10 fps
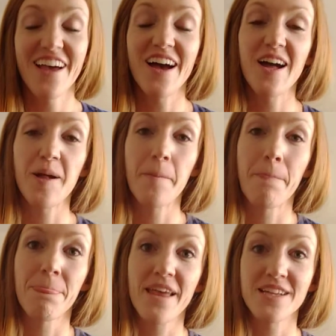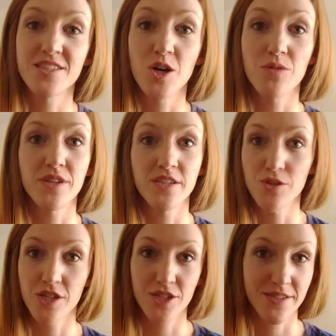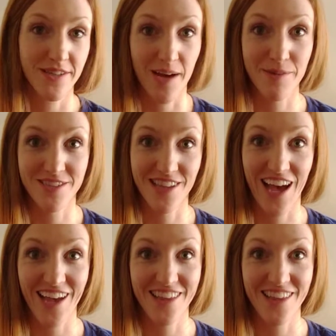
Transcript: And so that you can just come into that